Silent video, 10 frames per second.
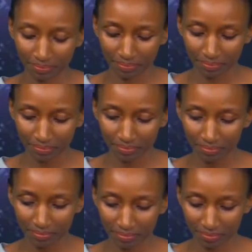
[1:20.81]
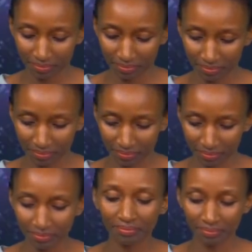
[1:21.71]

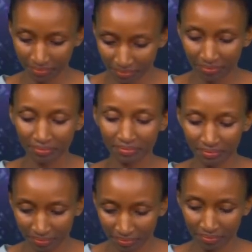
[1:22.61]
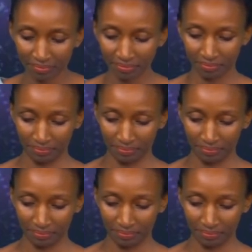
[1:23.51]
This person isn't speaking.